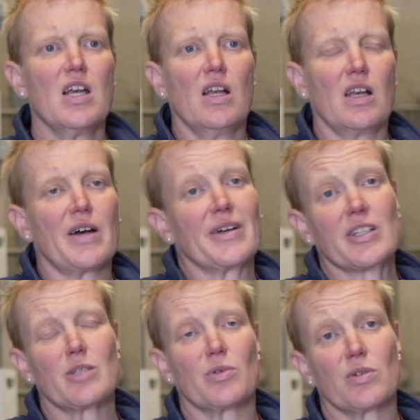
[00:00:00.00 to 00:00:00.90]

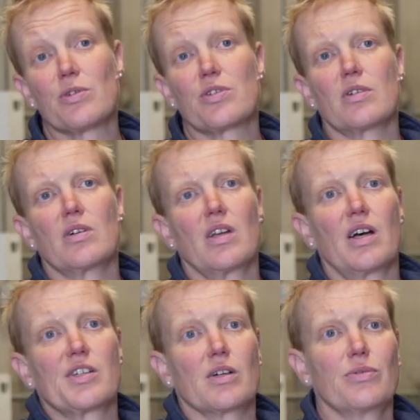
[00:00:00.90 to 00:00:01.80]
Lions, but also a
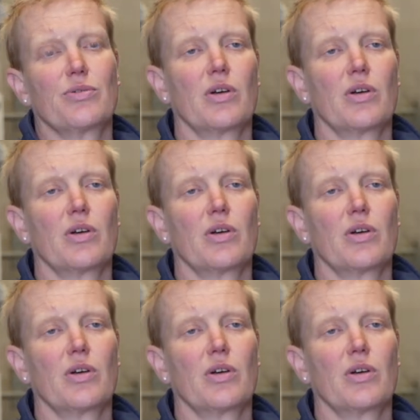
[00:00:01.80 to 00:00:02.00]
lot of